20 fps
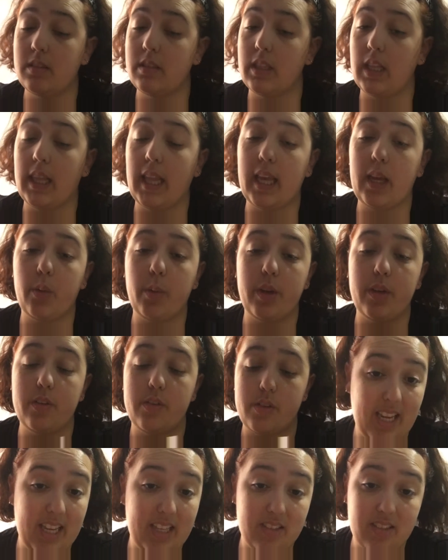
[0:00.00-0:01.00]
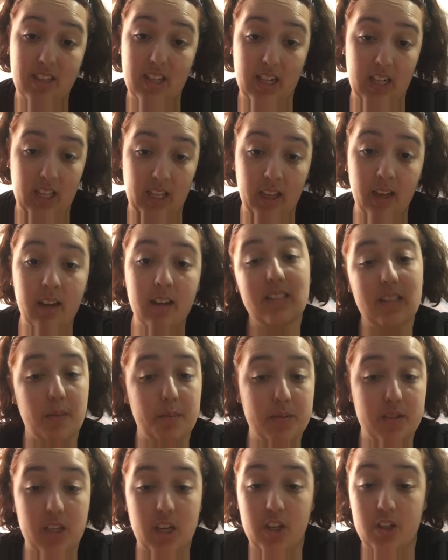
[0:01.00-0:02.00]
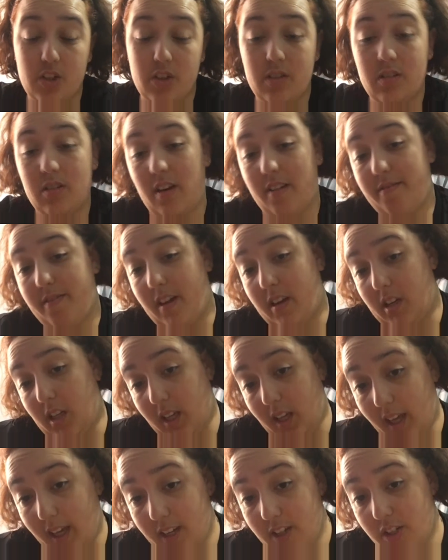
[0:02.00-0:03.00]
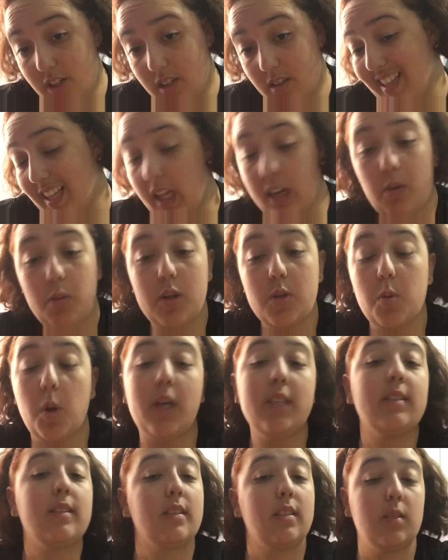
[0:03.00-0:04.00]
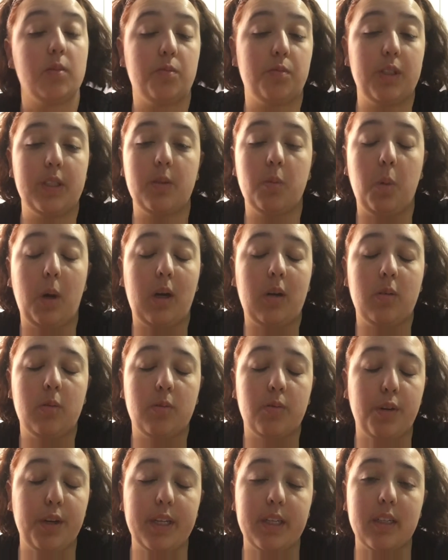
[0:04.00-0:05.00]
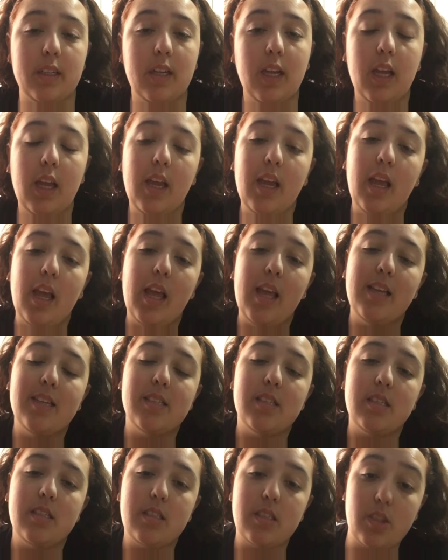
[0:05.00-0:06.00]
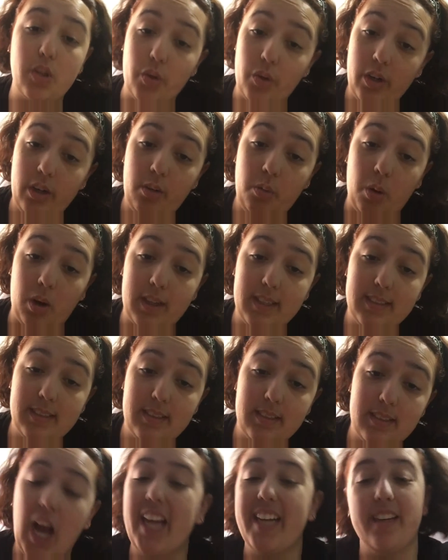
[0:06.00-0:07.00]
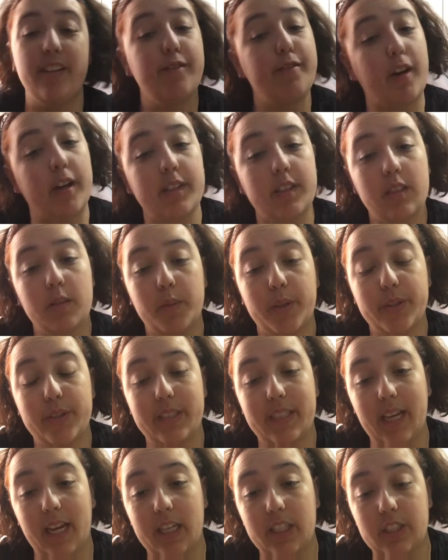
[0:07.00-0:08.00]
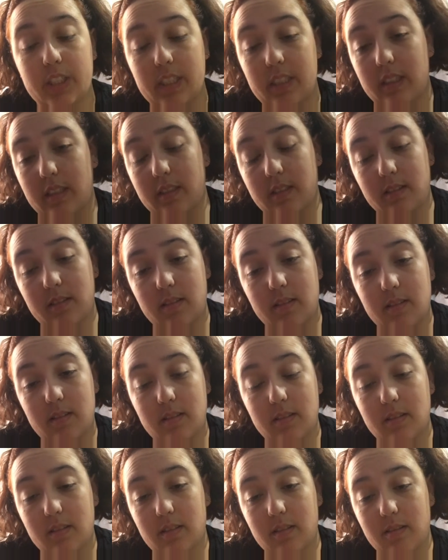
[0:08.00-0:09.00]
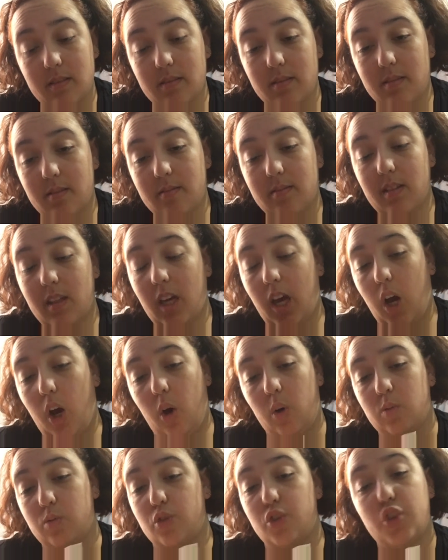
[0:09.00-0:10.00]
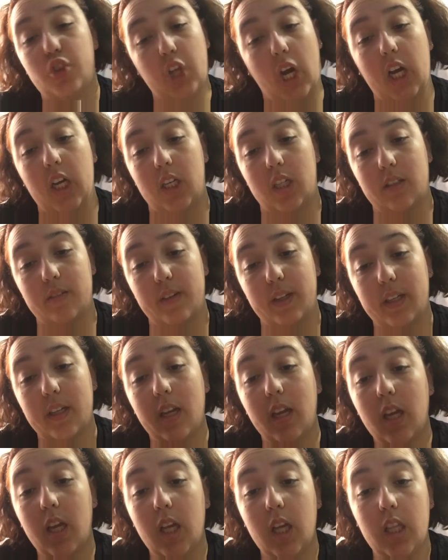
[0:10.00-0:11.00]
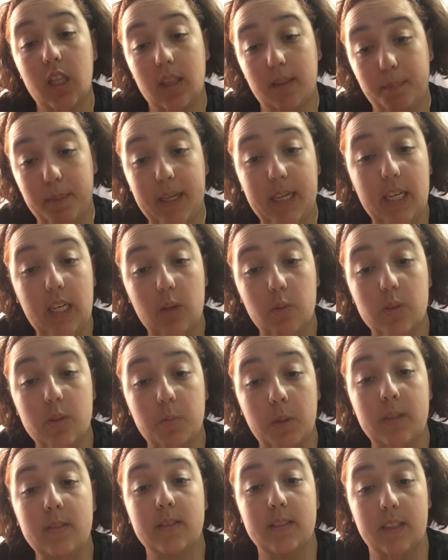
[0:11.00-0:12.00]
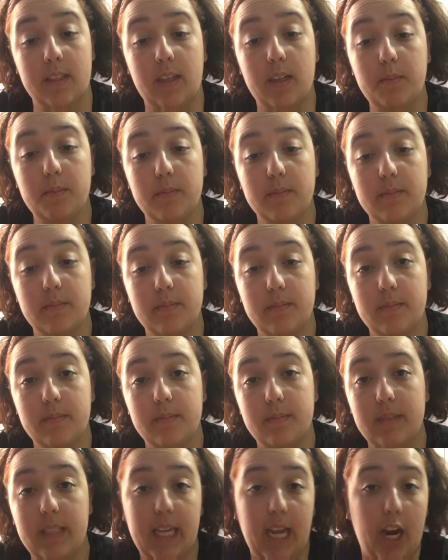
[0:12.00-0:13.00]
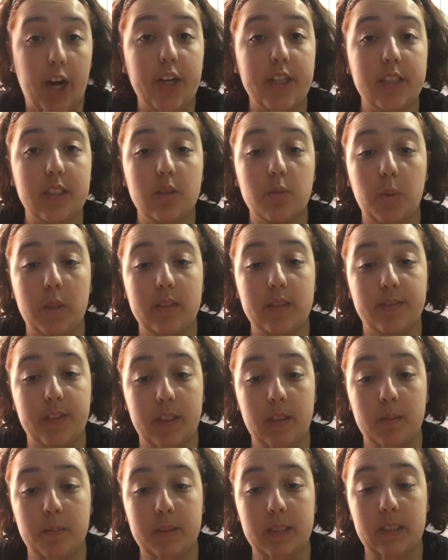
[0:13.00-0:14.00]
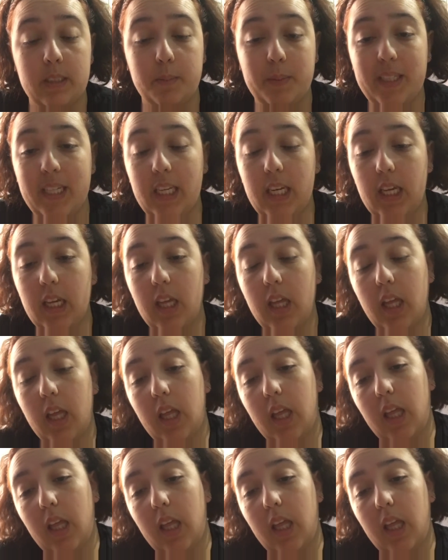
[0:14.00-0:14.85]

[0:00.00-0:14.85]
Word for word: The language is clear. Some sections I found engaging. The language wise, it's well written. Story wise, I didn't find it the most engaging in a whole chunk of it. The beginning was well set up. The characters well developed in the beginning,